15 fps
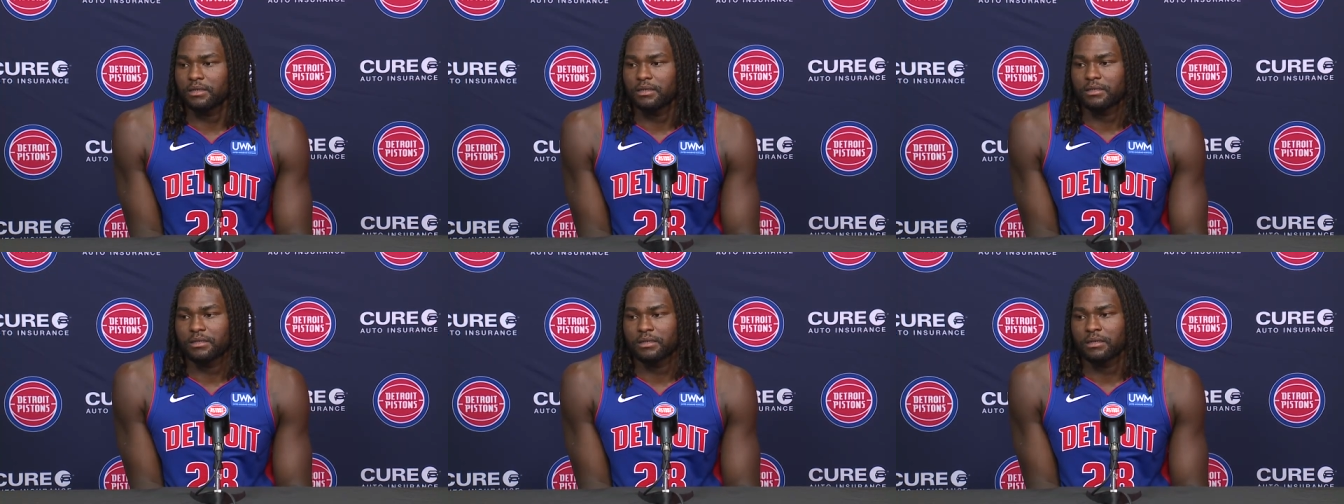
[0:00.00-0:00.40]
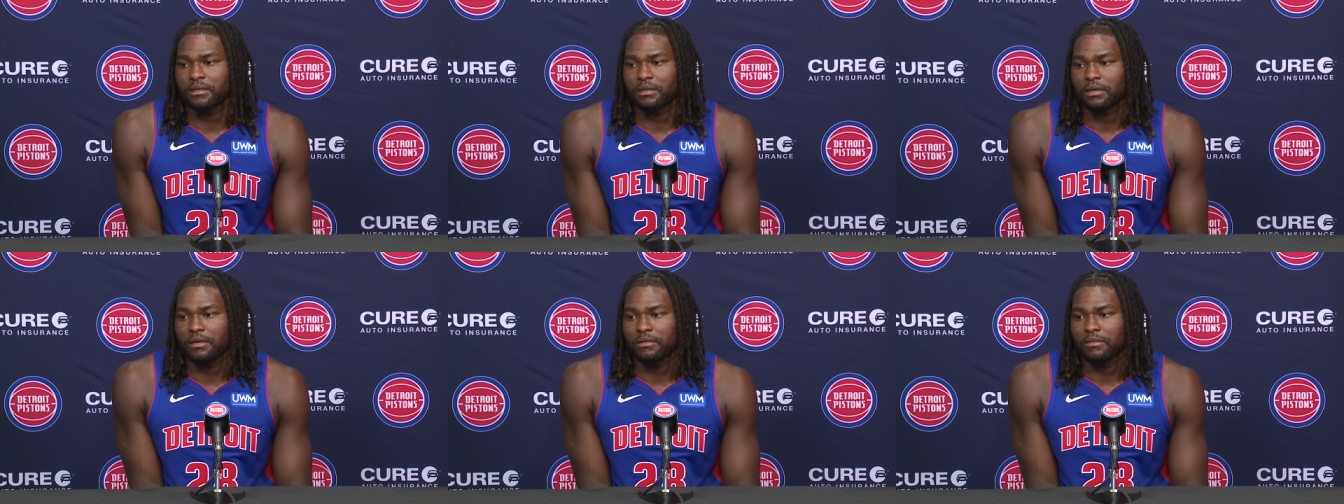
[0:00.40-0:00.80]
is
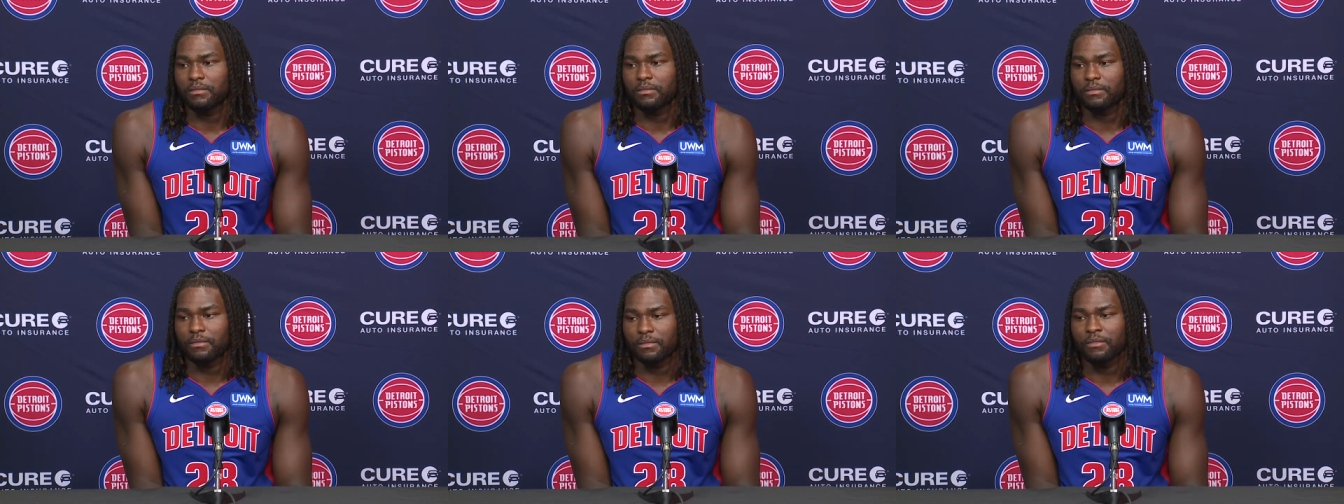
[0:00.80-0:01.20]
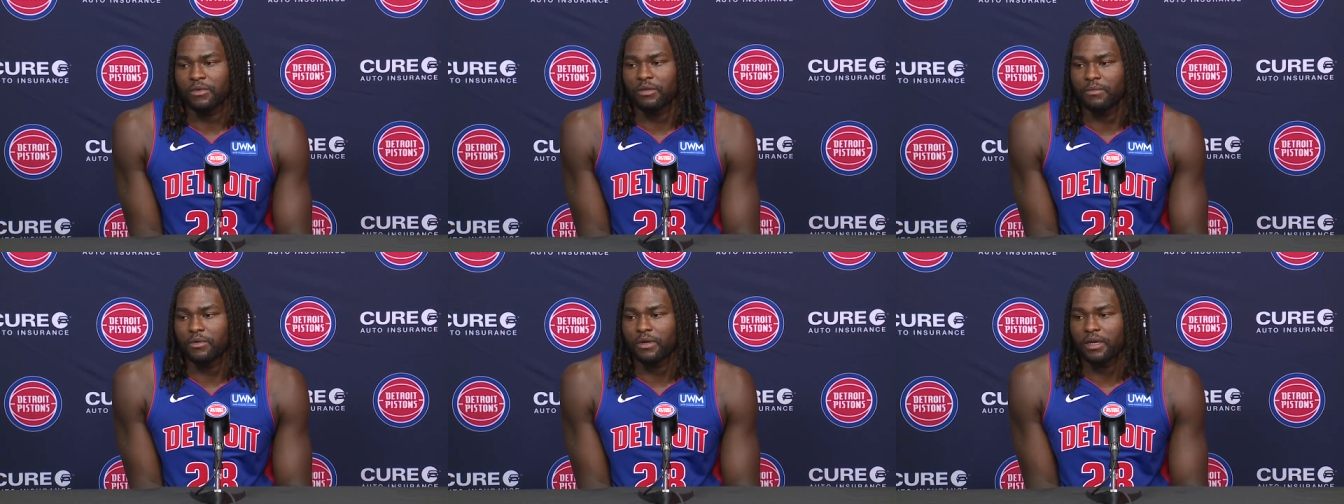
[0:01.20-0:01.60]

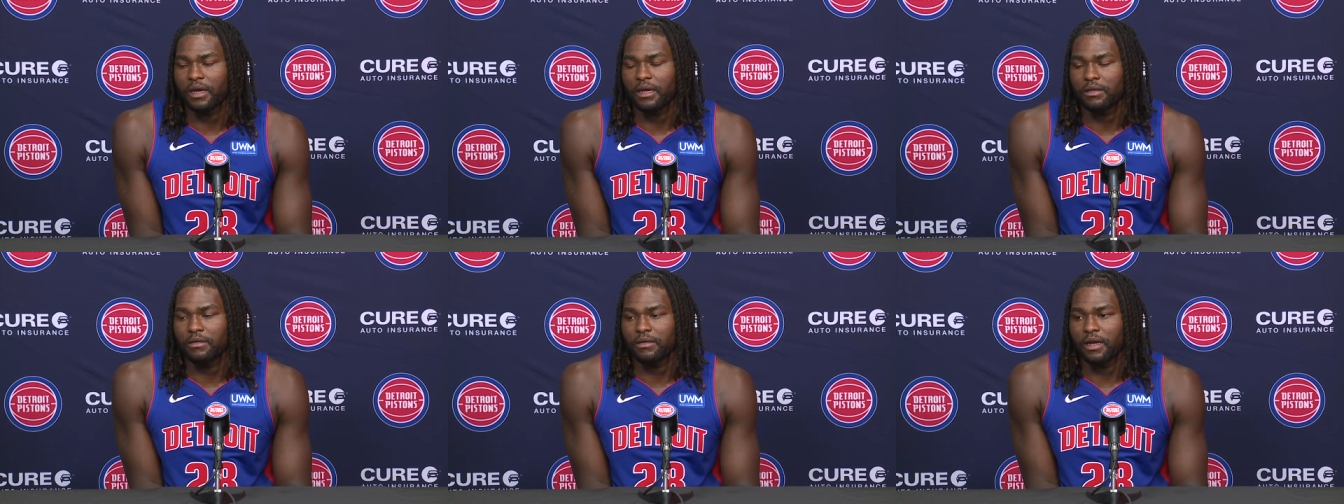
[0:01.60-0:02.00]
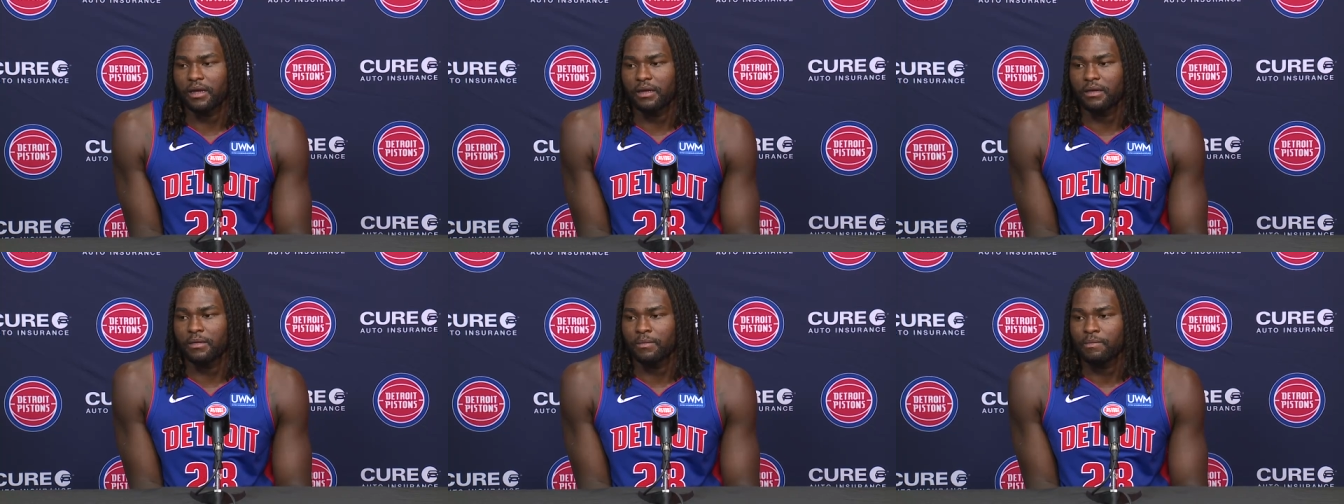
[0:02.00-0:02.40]
communicating on that
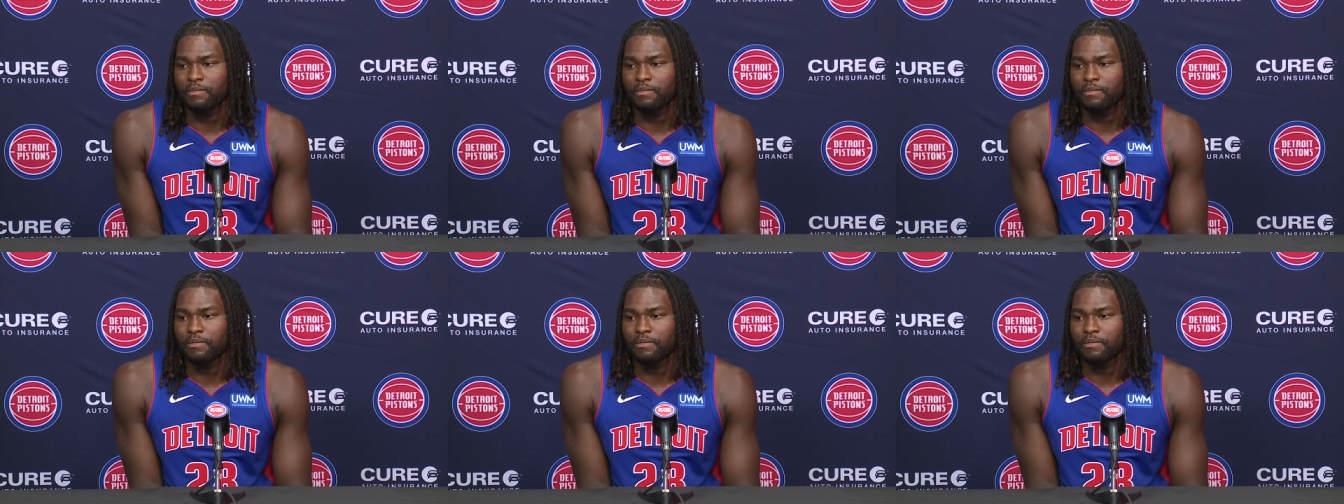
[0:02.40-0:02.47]
end.